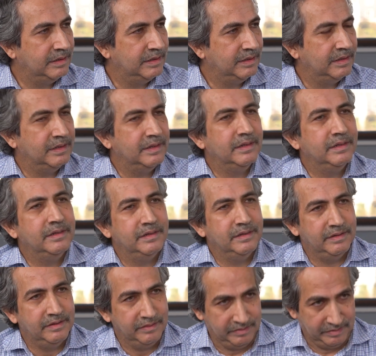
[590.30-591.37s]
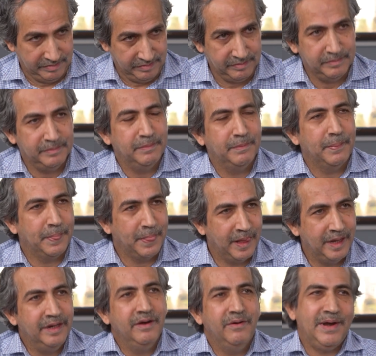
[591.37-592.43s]
Are they? What happens
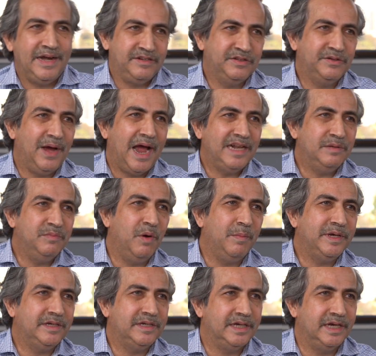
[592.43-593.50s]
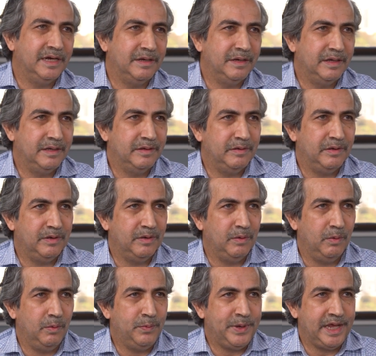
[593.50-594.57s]
with those? Right. So at the moment, uh,
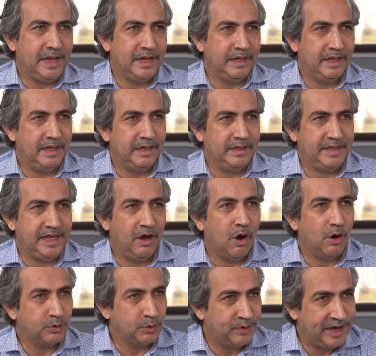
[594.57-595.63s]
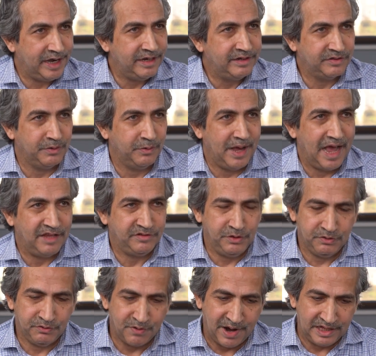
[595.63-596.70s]
we they are auto grade. So as you
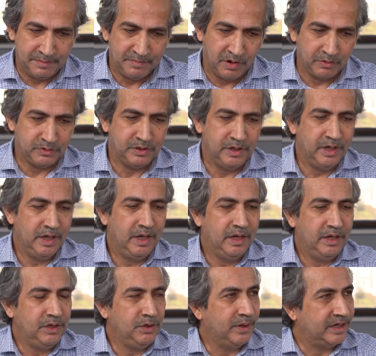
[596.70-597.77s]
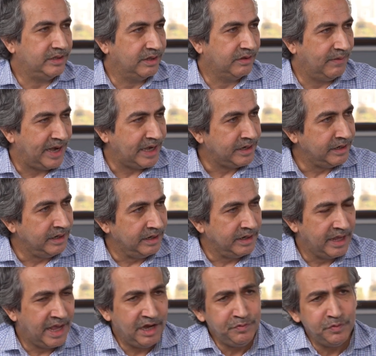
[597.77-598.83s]
try them out, you get the grade.
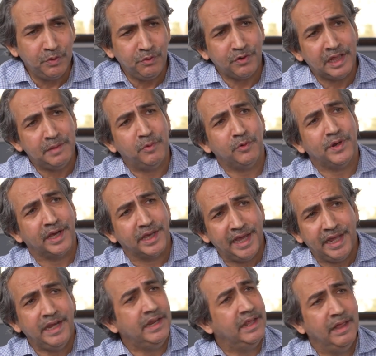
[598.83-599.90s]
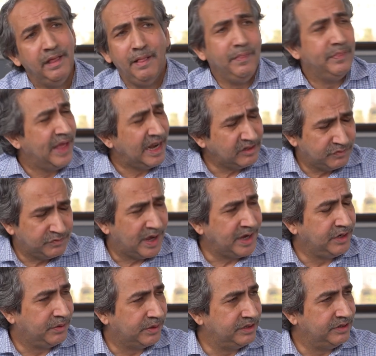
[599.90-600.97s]
And if you want to try them out again, that's fine.
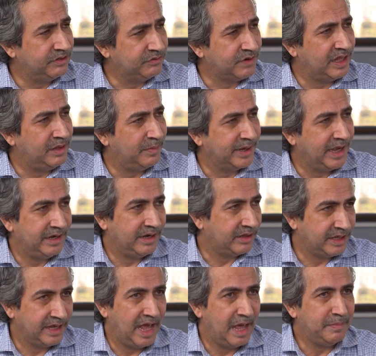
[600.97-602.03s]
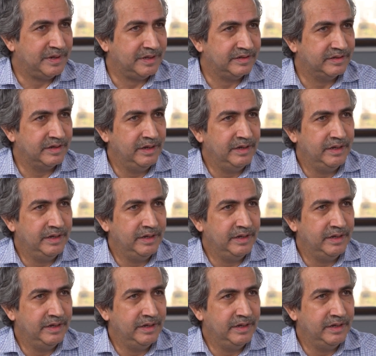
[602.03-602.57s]
You can just try them again, nothing happens. Mm -hmm.